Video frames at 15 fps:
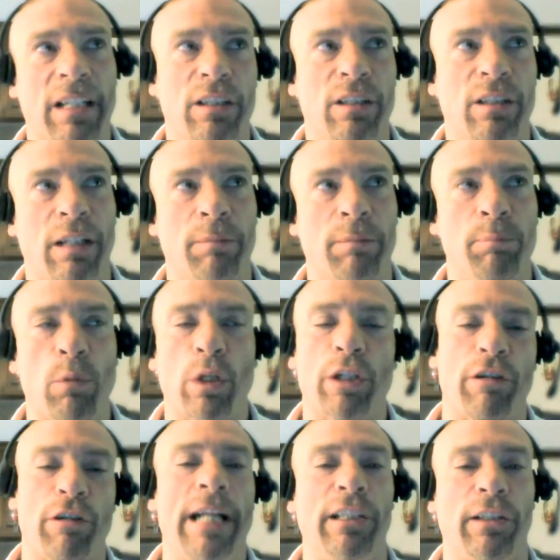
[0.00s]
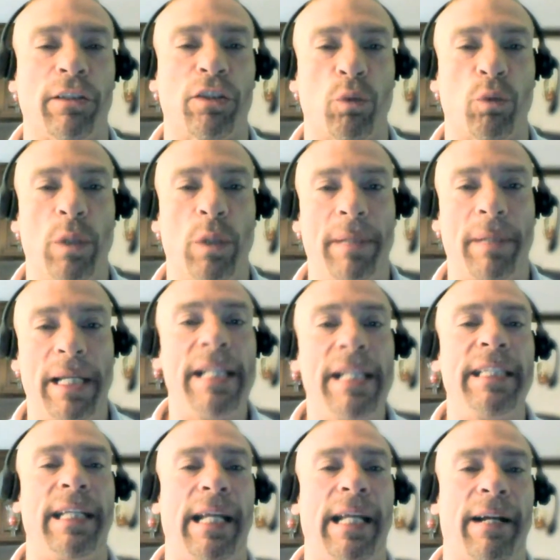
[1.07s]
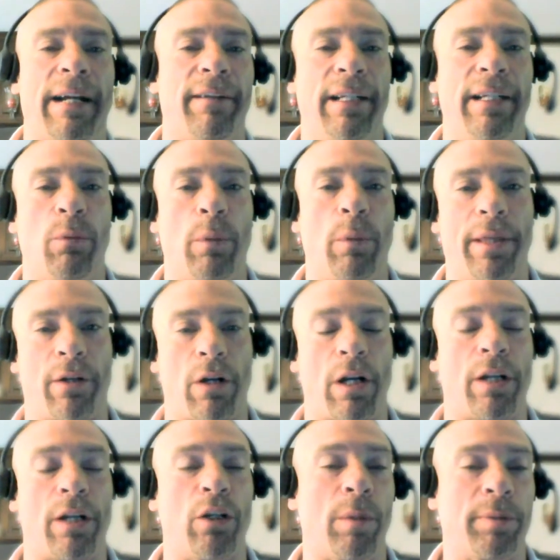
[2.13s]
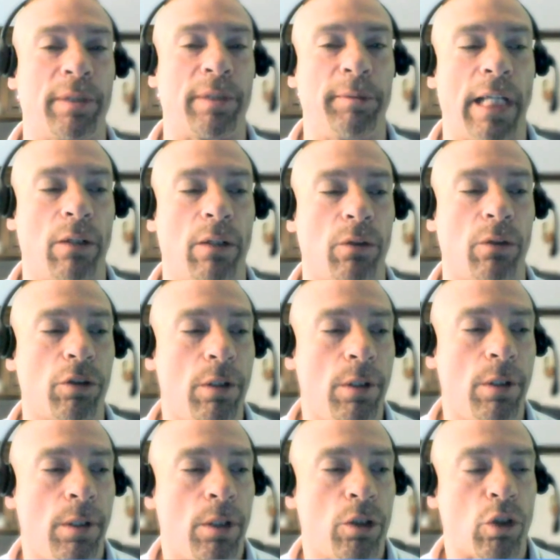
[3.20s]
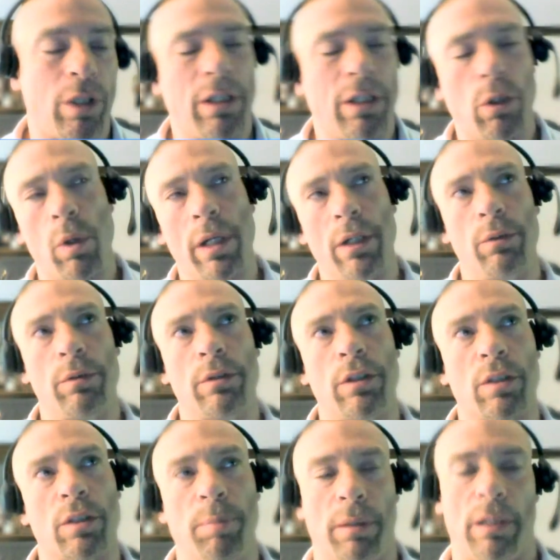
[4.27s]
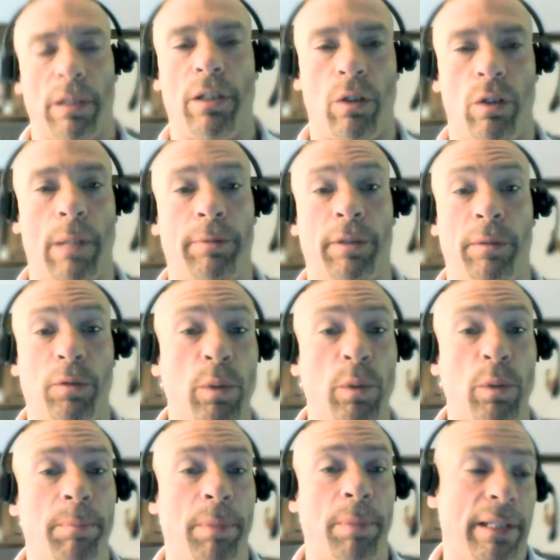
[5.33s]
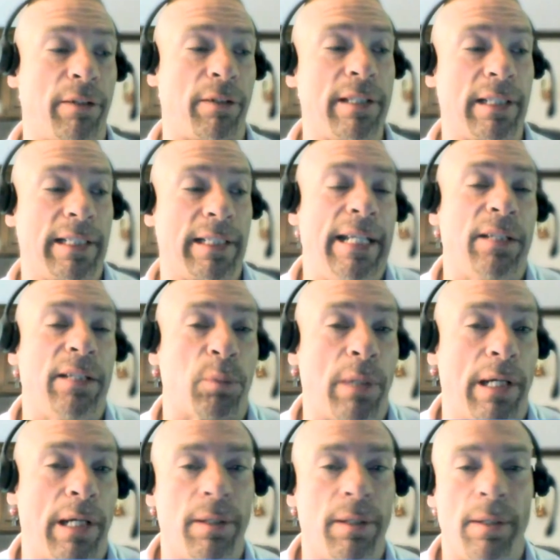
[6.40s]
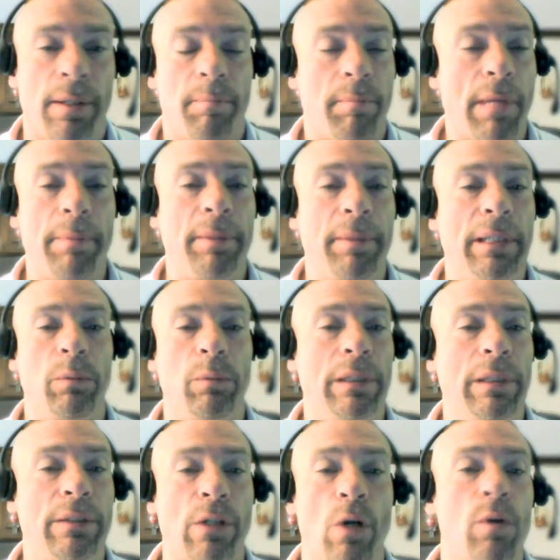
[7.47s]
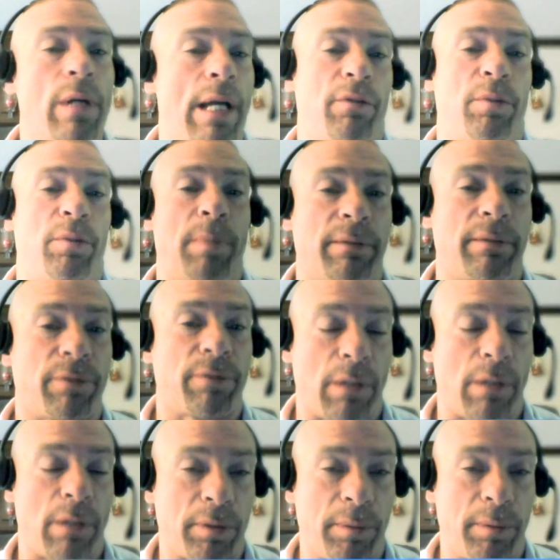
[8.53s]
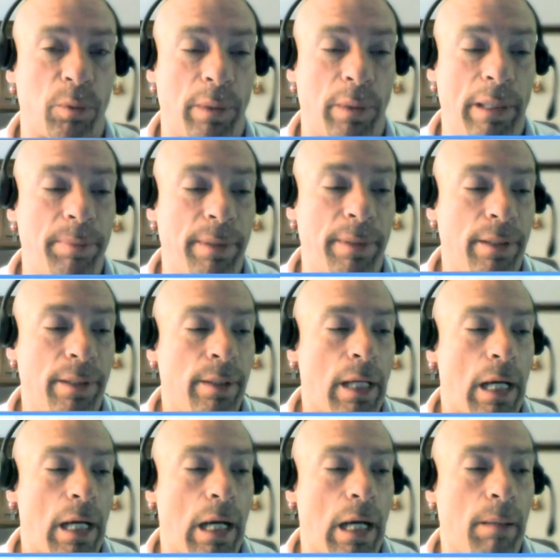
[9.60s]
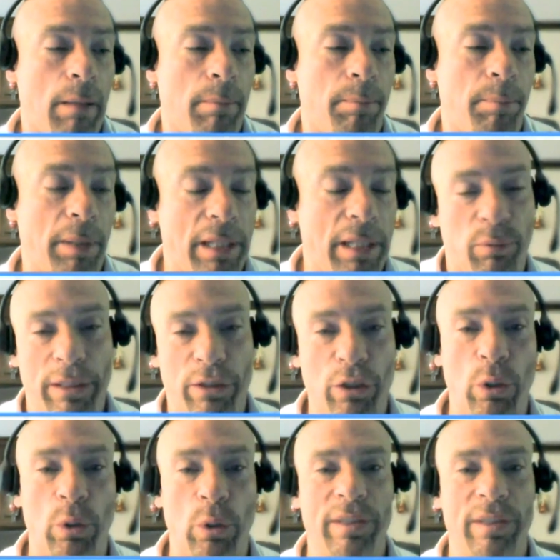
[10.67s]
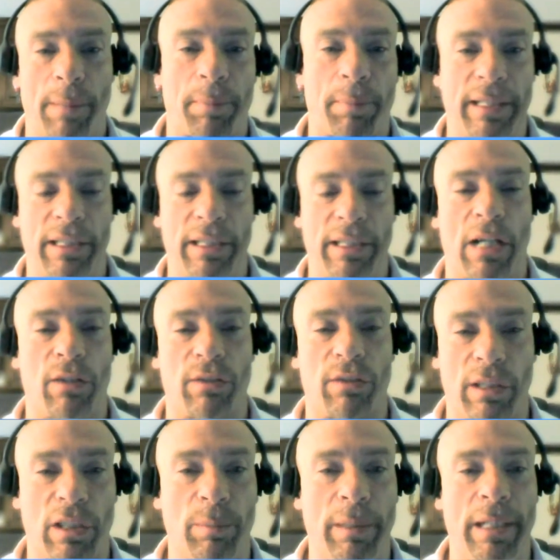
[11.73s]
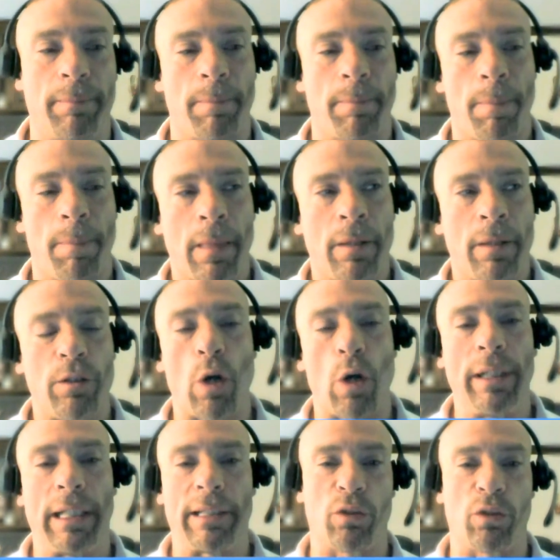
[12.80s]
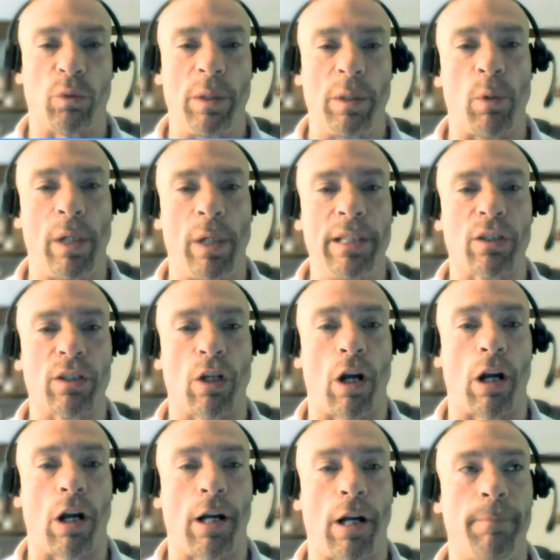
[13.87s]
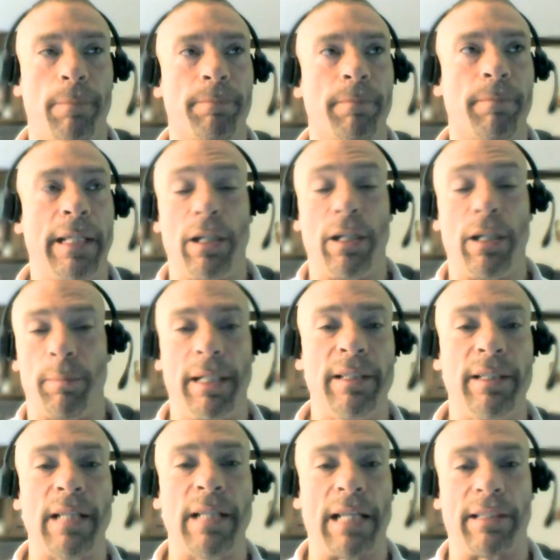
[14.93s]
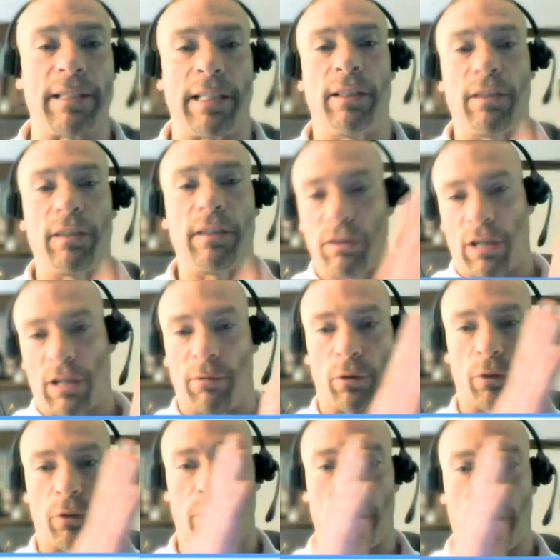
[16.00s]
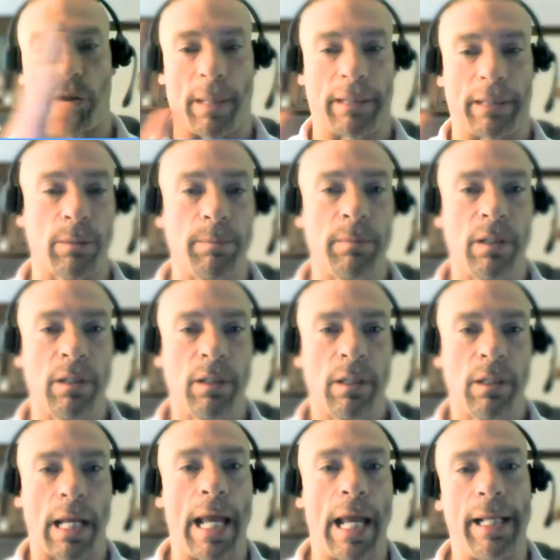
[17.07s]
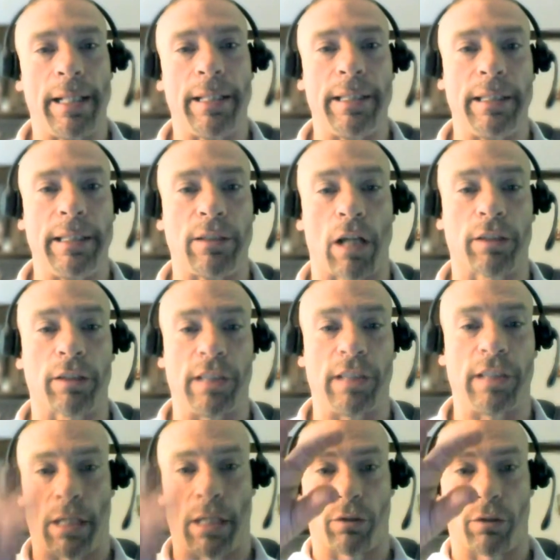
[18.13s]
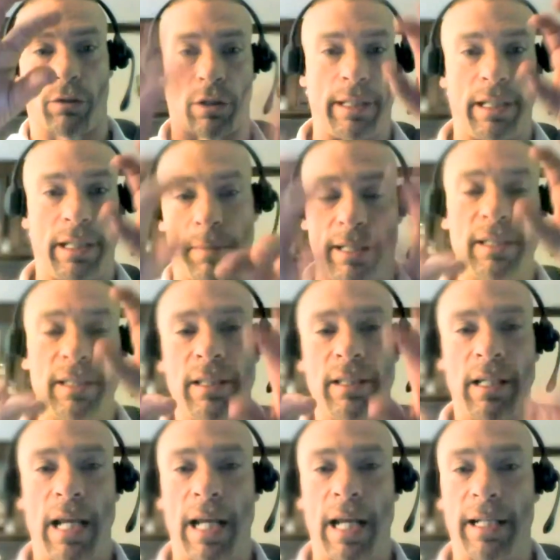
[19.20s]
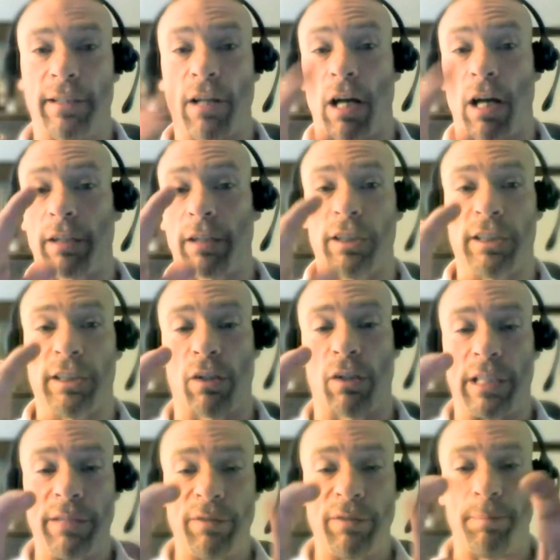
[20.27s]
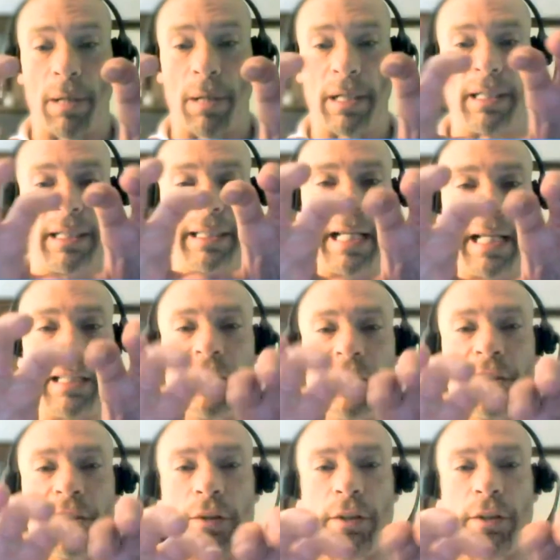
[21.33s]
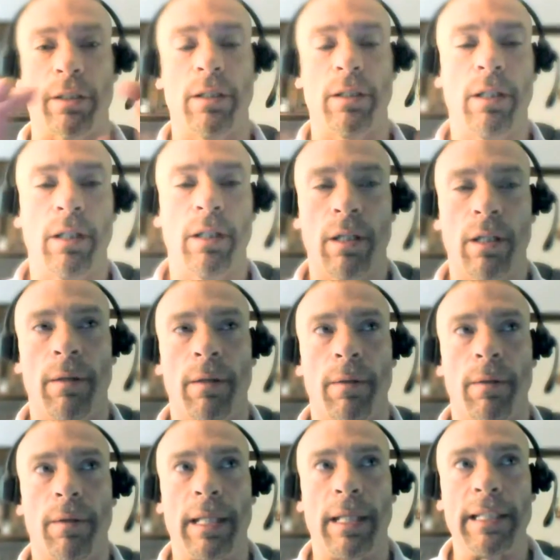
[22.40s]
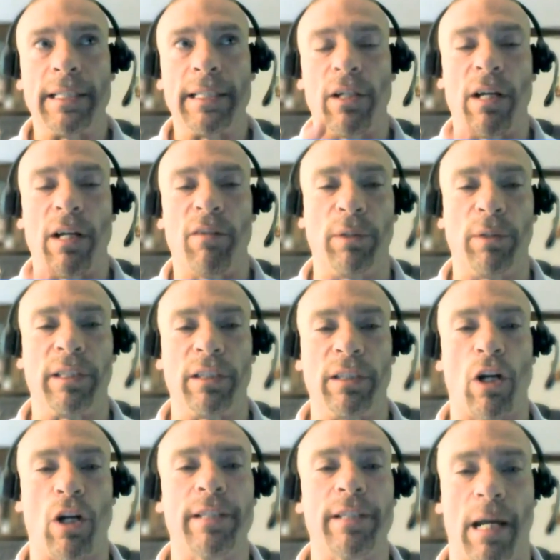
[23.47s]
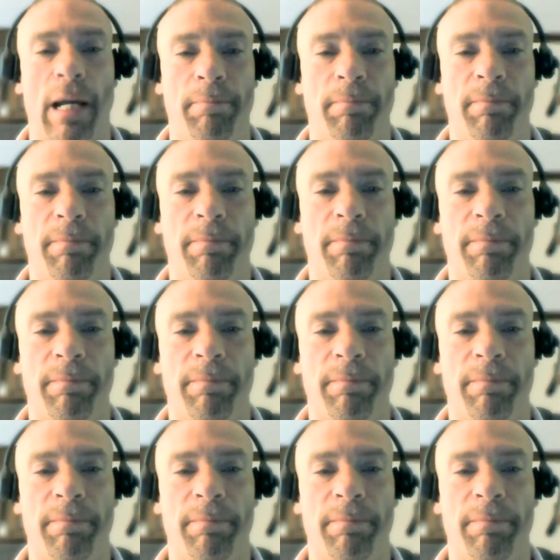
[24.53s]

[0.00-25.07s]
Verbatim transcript: a more granular sweep in the area where there are no upstream channels. So I don't want to just belittle upstream sweep, but there is a case where maybe we don't have spectrum for upstream sweep. But if we do separate the channels a little bit, knowing that the sweep points are intermittent as they travel through the spectrum, and the DOCSIS channels are intermittent, and the DOCSIS channels even butted against each other, they still have built-in guard time.